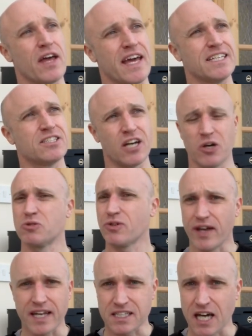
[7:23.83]
In total,
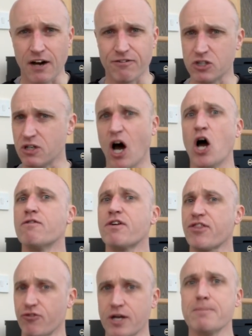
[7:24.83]
they had covered over
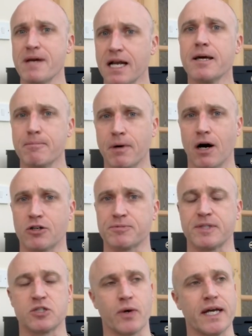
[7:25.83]
3 million miles
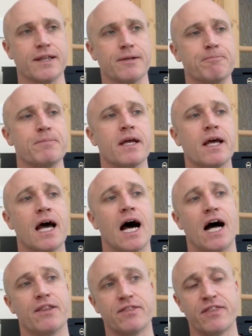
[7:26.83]
between them.
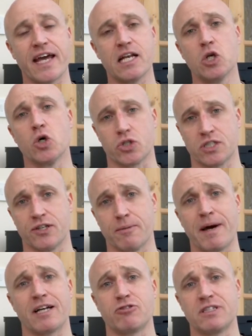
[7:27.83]
And they looked at the
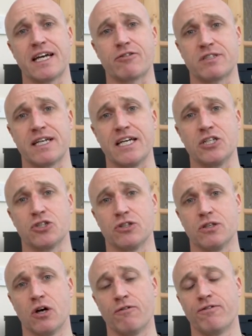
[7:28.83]
battery
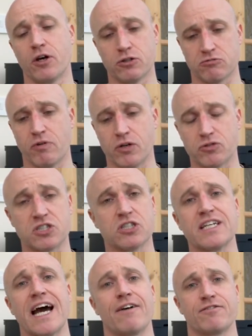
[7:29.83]
degradation of those
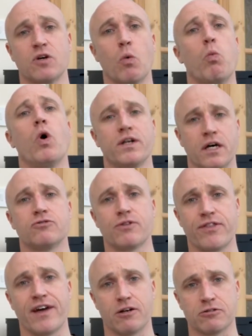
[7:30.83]
Roadsters after
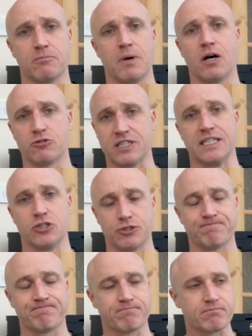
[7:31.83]
100,000 miles
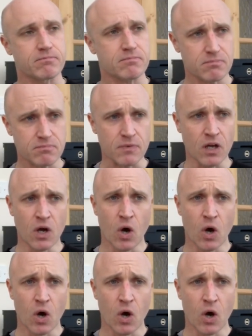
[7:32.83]
each.